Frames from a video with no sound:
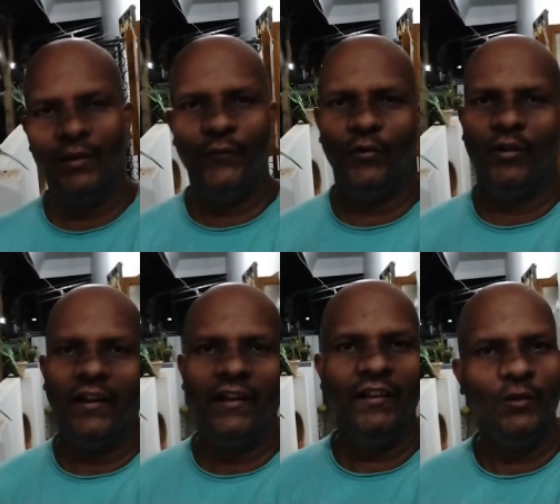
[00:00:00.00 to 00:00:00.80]
if you are
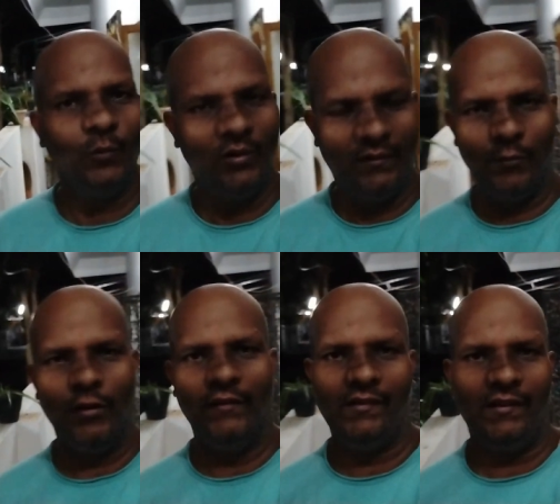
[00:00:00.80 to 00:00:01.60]
heading towards
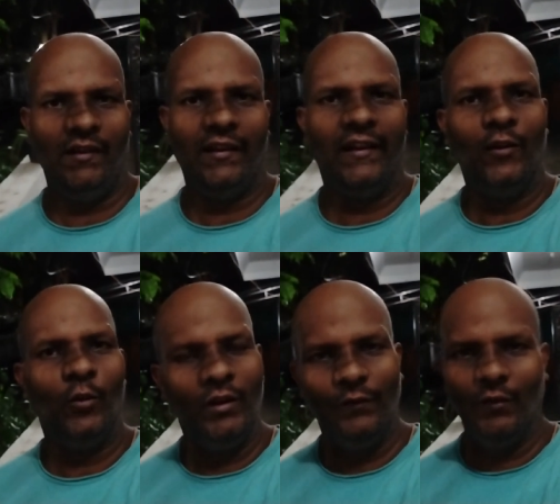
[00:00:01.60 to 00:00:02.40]
Pondicherry and
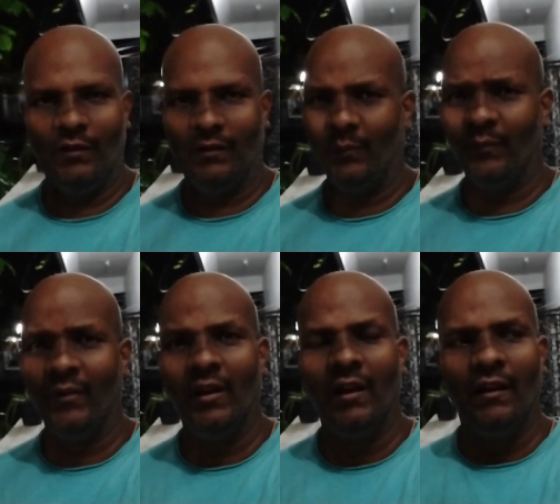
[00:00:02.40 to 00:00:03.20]
looking for some
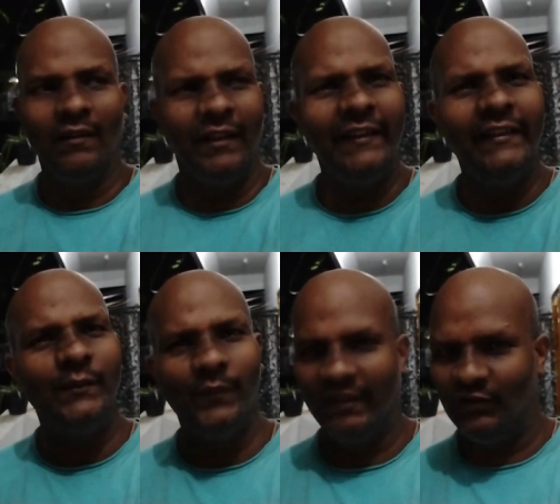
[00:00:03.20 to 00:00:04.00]

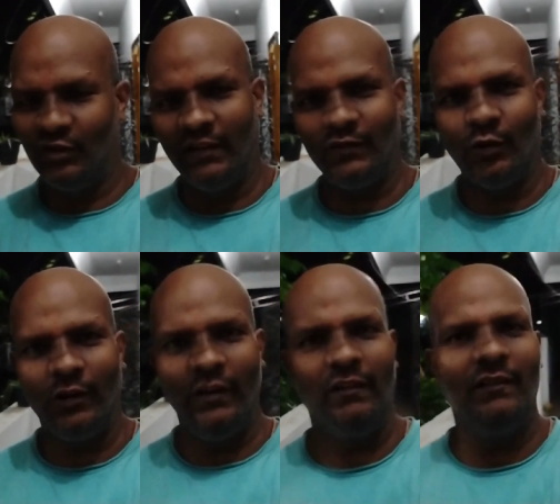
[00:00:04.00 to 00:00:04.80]
nice veg
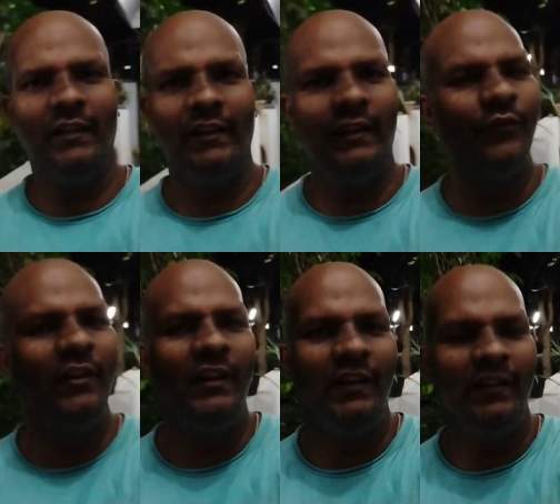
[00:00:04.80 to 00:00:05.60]
restaurant, then
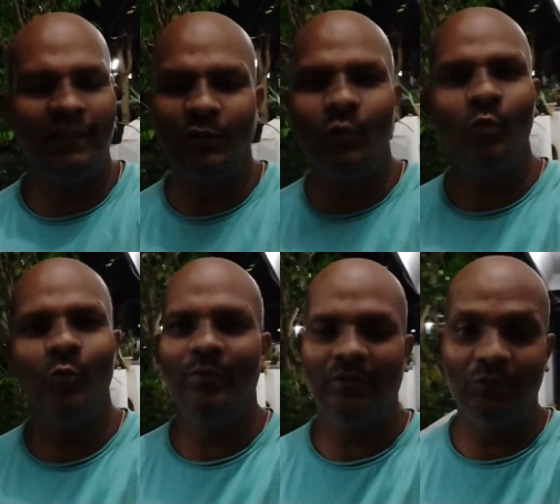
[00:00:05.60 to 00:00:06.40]
definitely
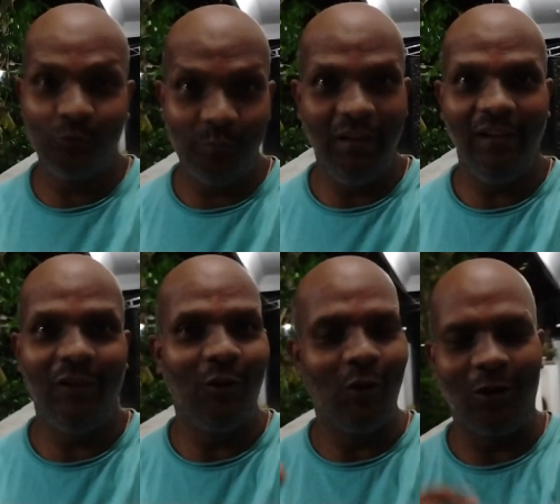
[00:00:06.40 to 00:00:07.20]
Sadhguru should be
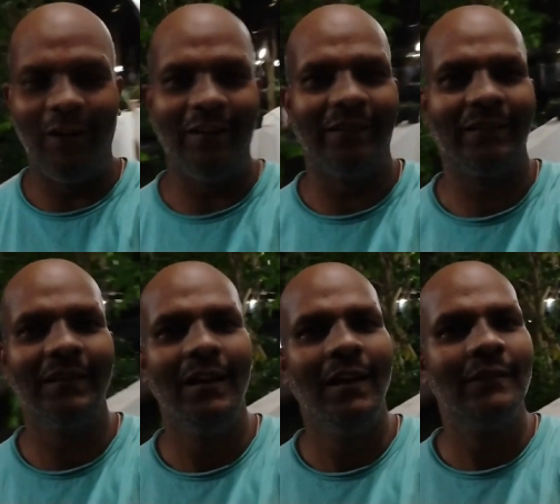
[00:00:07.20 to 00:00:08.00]
in your list.
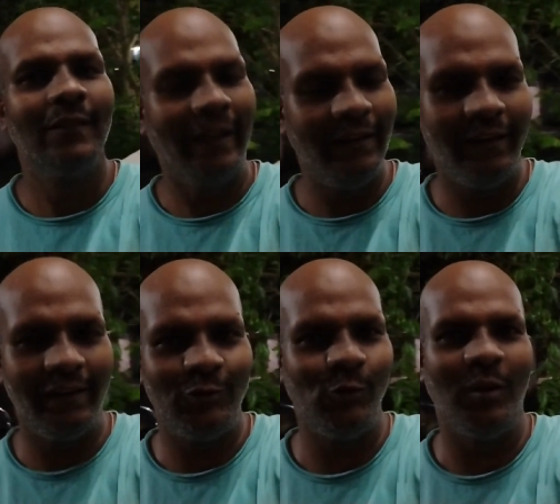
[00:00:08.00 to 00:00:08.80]
So I'll
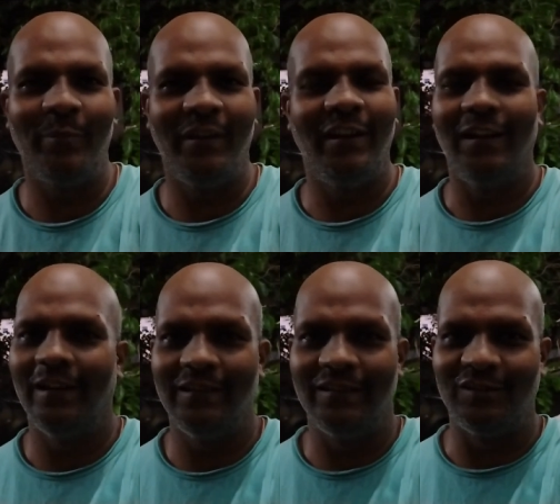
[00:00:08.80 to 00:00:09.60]
catch you up in
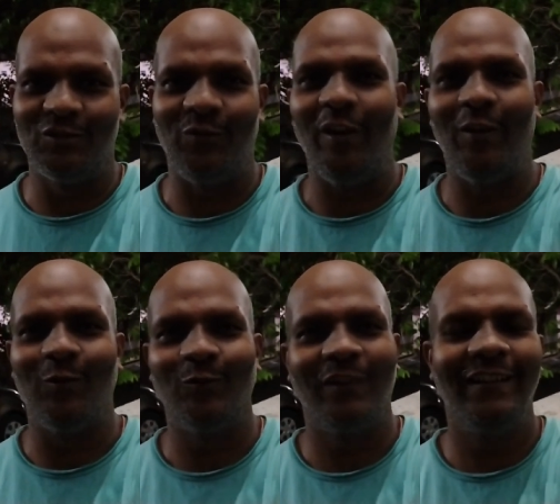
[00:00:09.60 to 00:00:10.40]
another such
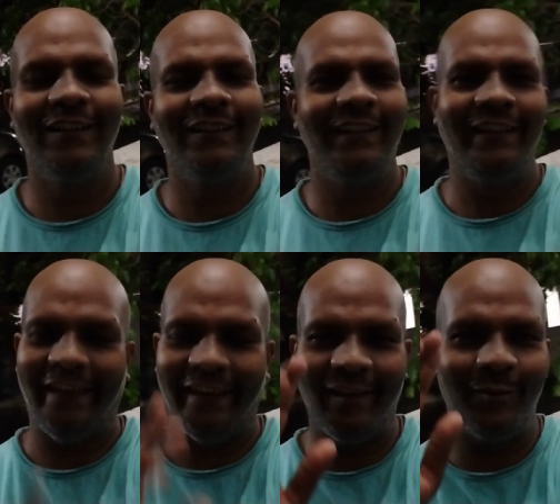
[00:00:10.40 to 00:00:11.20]
video. Until then,
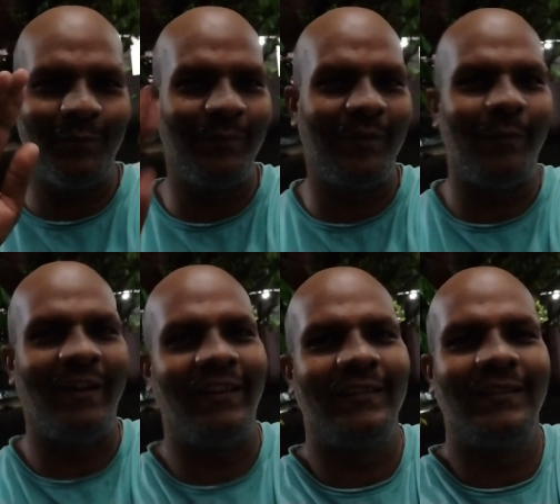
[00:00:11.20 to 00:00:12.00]
take care.
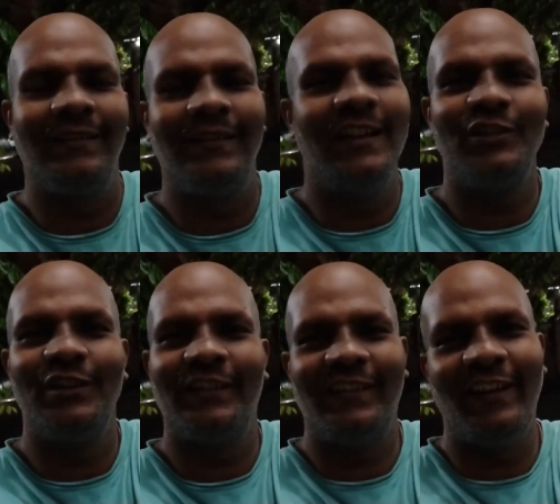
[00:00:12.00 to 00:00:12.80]
Bye-bye.
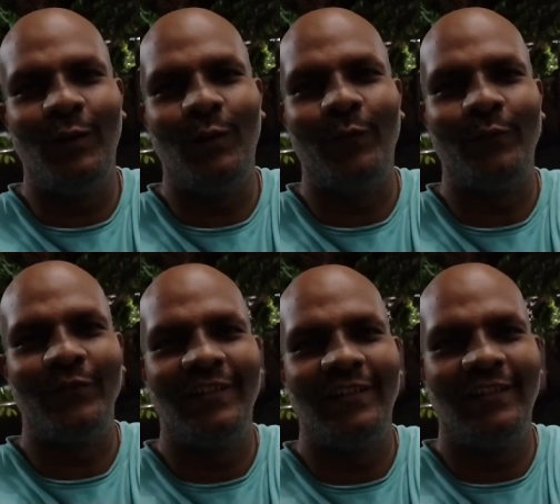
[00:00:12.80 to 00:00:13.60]
Rajesh signing
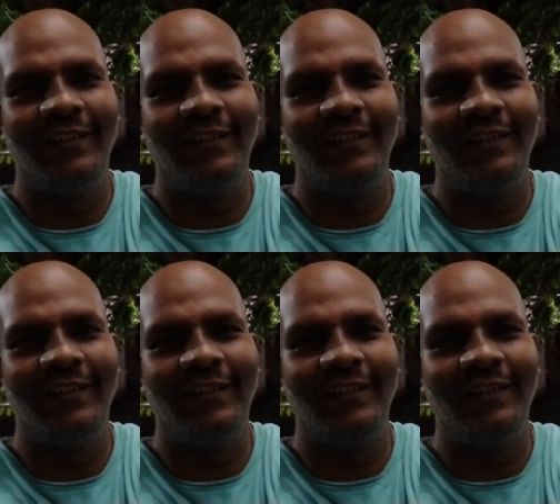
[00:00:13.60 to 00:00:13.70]
off.